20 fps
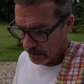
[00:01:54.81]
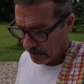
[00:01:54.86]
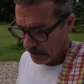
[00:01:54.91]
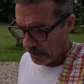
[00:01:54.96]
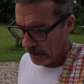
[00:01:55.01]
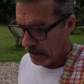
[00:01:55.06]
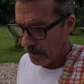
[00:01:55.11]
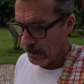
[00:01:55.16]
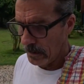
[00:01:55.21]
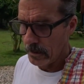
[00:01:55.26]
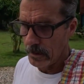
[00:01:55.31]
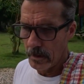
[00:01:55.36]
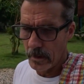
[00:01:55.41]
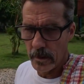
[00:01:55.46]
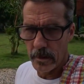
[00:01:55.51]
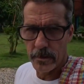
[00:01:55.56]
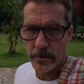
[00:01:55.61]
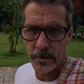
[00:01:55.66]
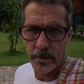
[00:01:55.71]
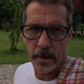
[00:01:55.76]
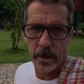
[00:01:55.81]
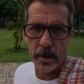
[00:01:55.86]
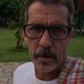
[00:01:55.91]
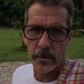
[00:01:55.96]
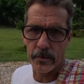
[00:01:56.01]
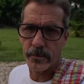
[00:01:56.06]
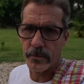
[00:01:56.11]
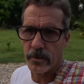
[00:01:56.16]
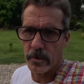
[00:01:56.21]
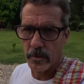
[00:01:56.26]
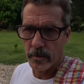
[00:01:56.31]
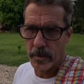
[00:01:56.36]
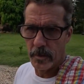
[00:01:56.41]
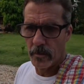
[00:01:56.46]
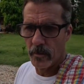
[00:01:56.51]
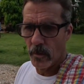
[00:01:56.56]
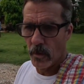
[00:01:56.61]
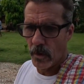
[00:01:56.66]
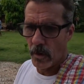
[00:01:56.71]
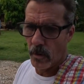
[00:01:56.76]
And uh, today I was a little
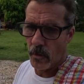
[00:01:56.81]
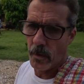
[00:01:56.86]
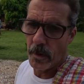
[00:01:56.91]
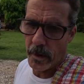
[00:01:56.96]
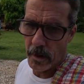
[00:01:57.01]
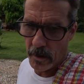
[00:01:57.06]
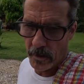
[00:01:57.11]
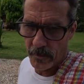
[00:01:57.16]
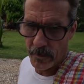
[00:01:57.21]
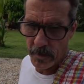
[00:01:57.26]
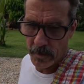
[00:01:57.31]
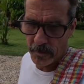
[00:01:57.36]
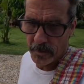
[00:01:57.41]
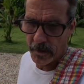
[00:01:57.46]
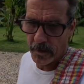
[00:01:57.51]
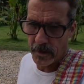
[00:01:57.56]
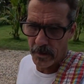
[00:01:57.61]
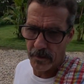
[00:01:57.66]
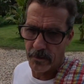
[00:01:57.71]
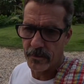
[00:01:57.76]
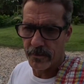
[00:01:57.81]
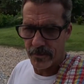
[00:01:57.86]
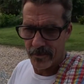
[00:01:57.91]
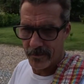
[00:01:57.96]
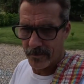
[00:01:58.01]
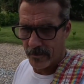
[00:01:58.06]
bit more aware of it because,